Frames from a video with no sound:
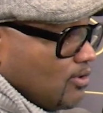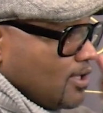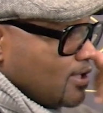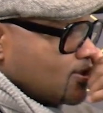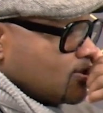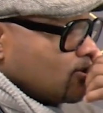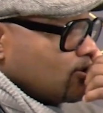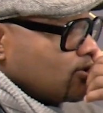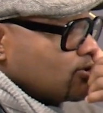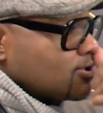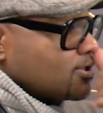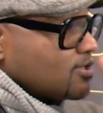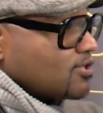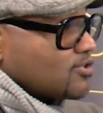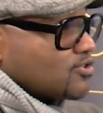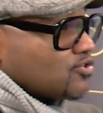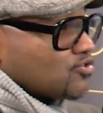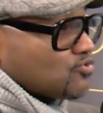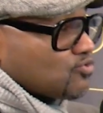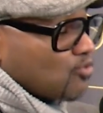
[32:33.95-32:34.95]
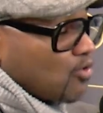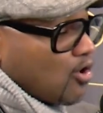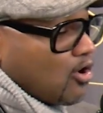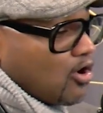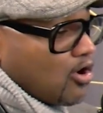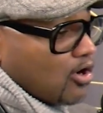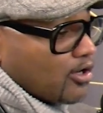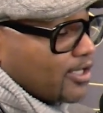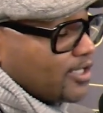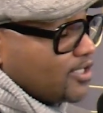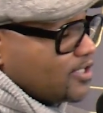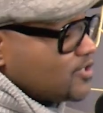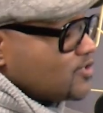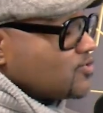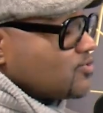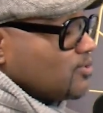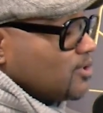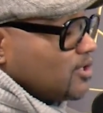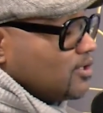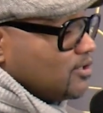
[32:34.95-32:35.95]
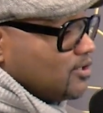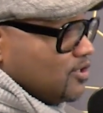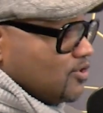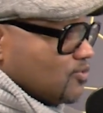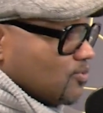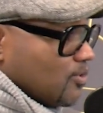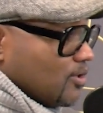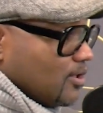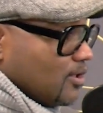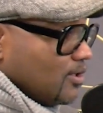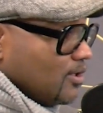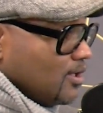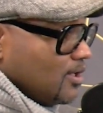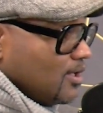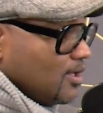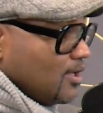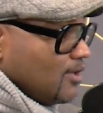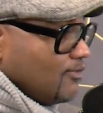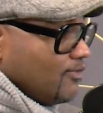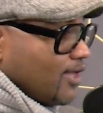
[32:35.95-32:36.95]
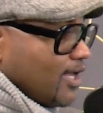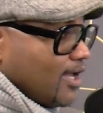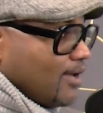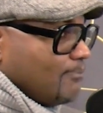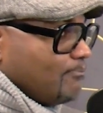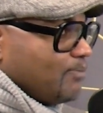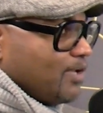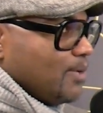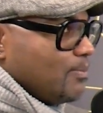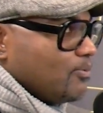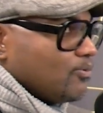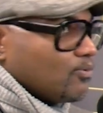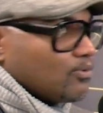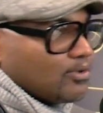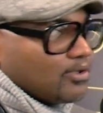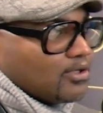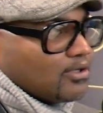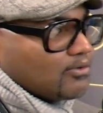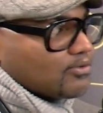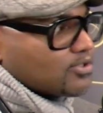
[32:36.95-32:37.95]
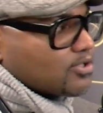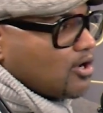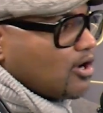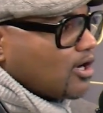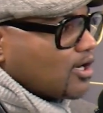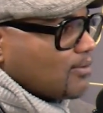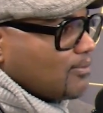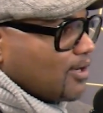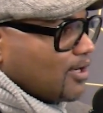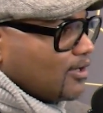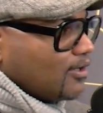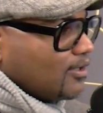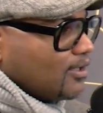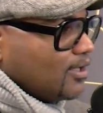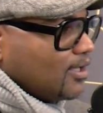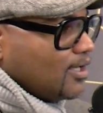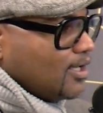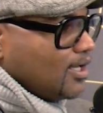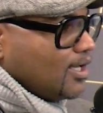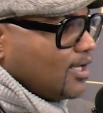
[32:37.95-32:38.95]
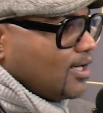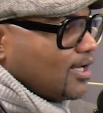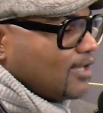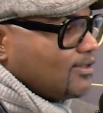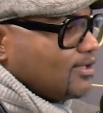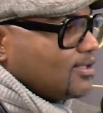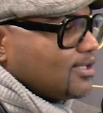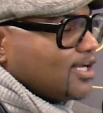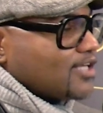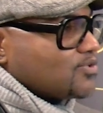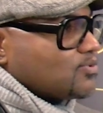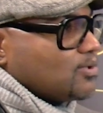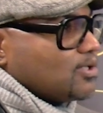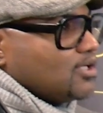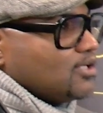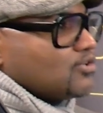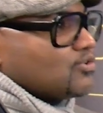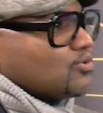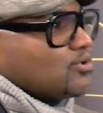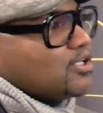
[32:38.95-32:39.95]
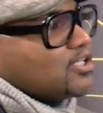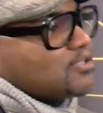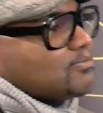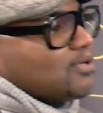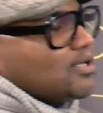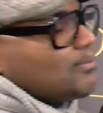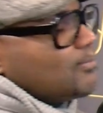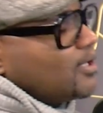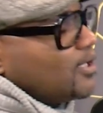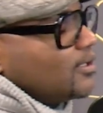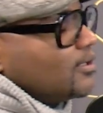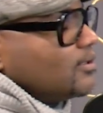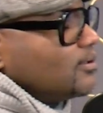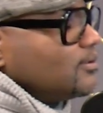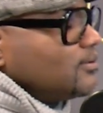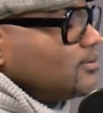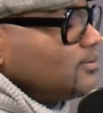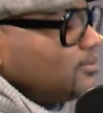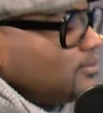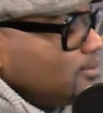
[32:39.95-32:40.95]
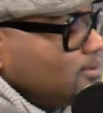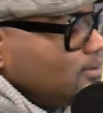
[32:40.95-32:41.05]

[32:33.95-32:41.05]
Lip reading: so there's a strong history in Detroit that people really don't talk about, and I think that's what intrigues me about it.